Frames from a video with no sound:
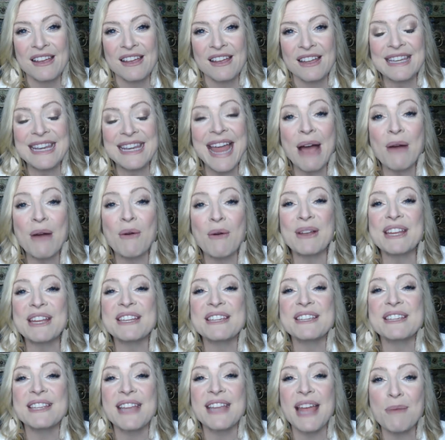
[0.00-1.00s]
now
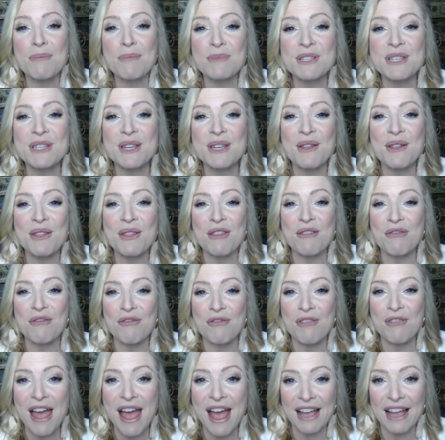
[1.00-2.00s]
accept the
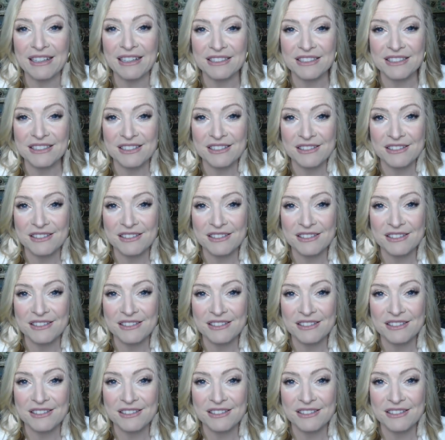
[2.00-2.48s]
fact